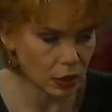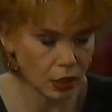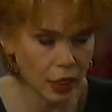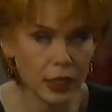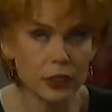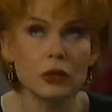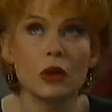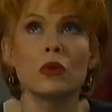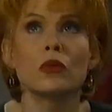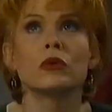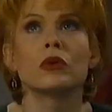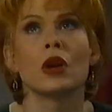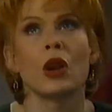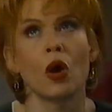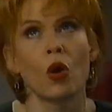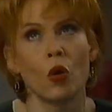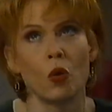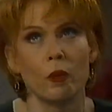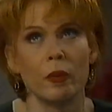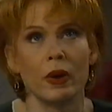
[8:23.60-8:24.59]
I don't
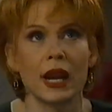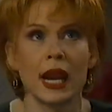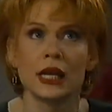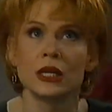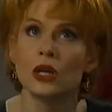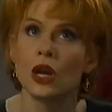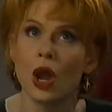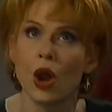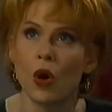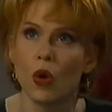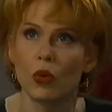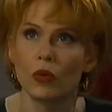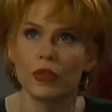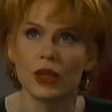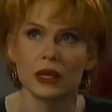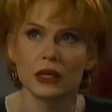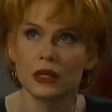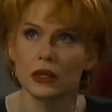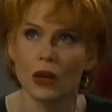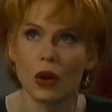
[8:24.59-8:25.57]
know, but I know
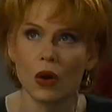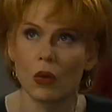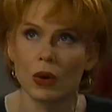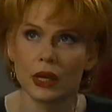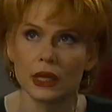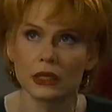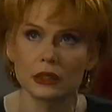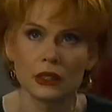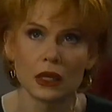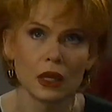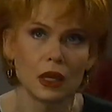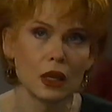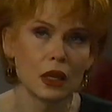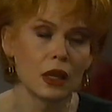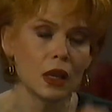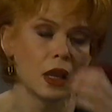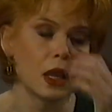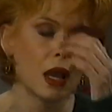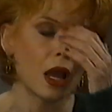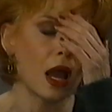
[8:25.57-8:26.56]
that, you know, it...
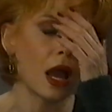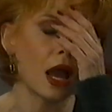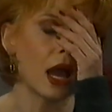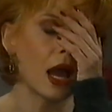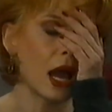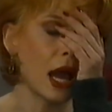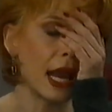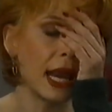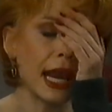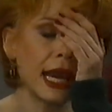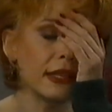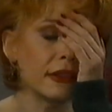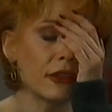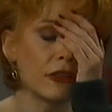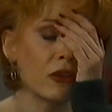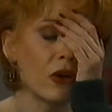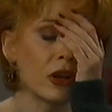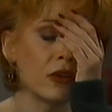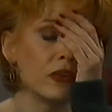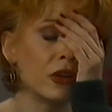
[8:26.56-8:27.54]
I hate the
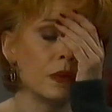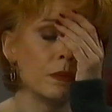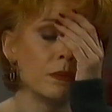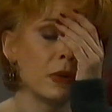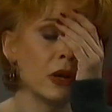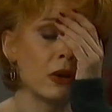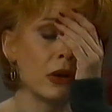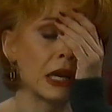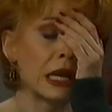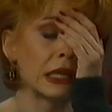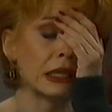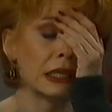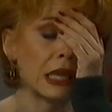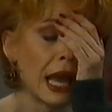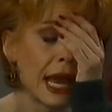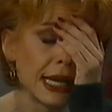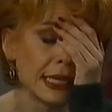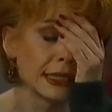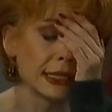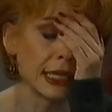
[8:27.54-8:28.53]
thought of him marrying
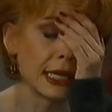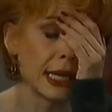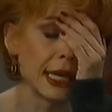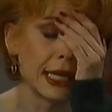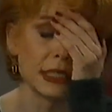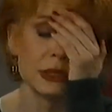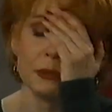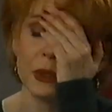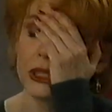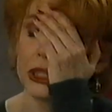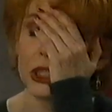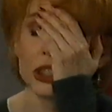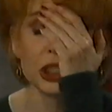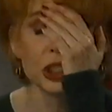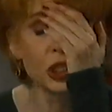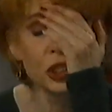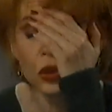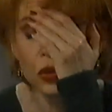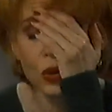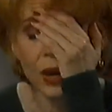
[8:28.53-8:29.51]
Liza as much
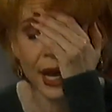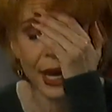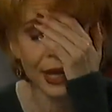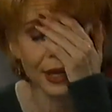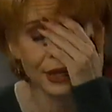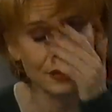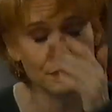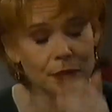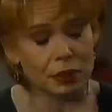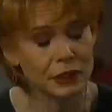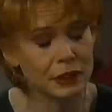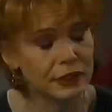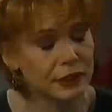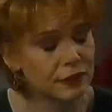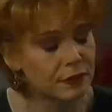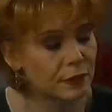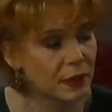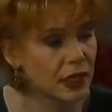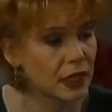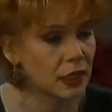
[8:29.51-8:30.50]
as you hate it,
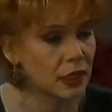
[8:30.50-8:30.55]
believe me.